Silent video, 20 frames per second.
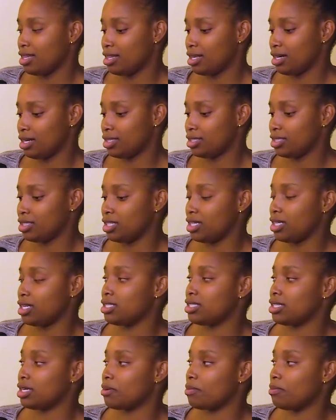the
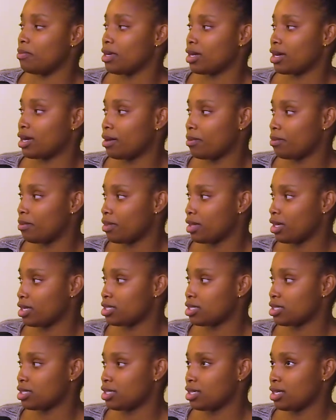genetic makeup
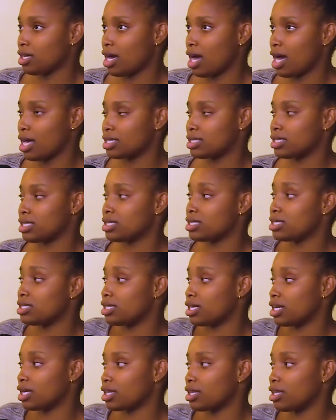that has the
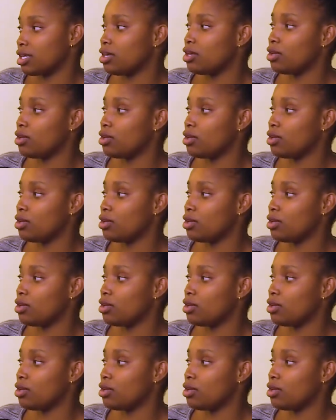strength.